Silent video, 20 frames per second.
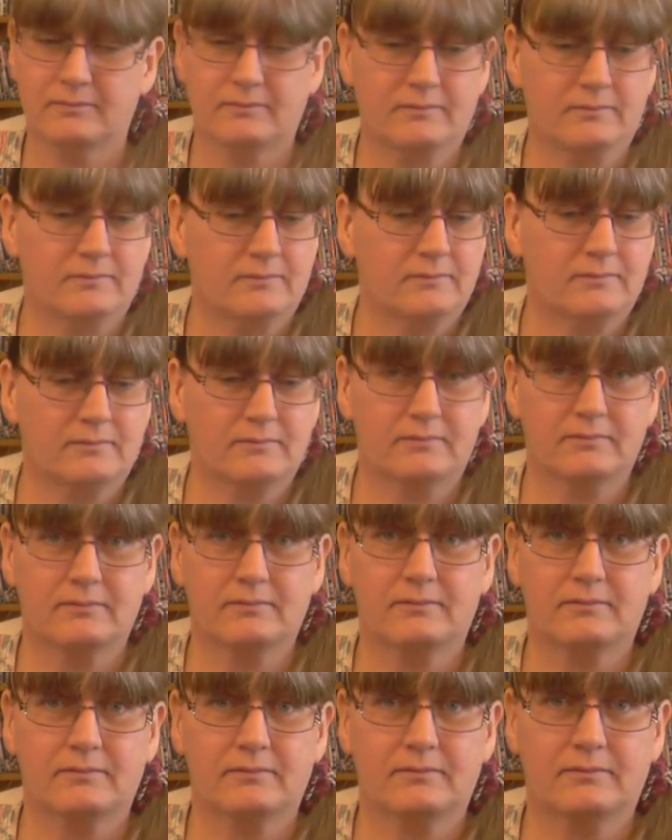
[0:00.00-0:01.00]

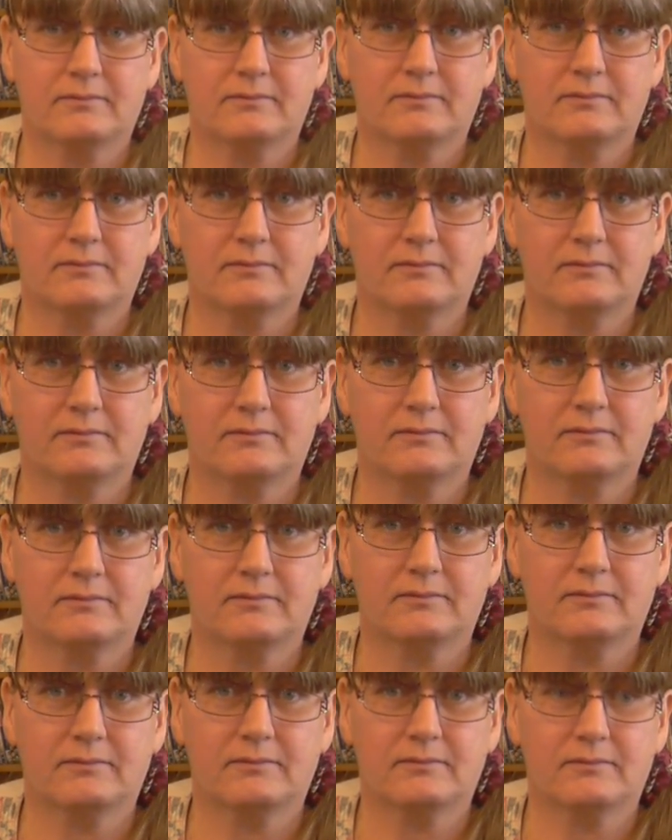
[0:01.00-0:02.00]

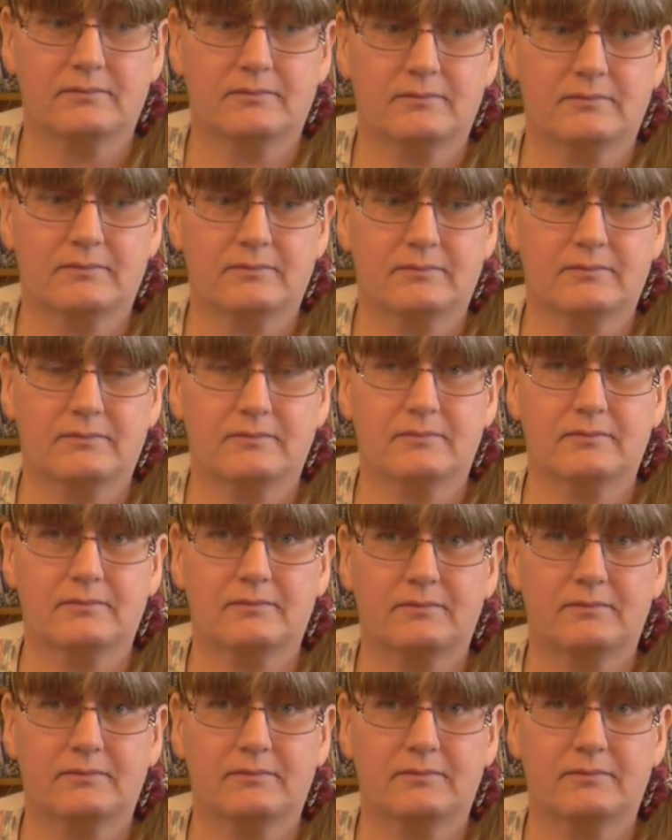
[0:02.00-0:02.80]
No words are spoken by the person on screen.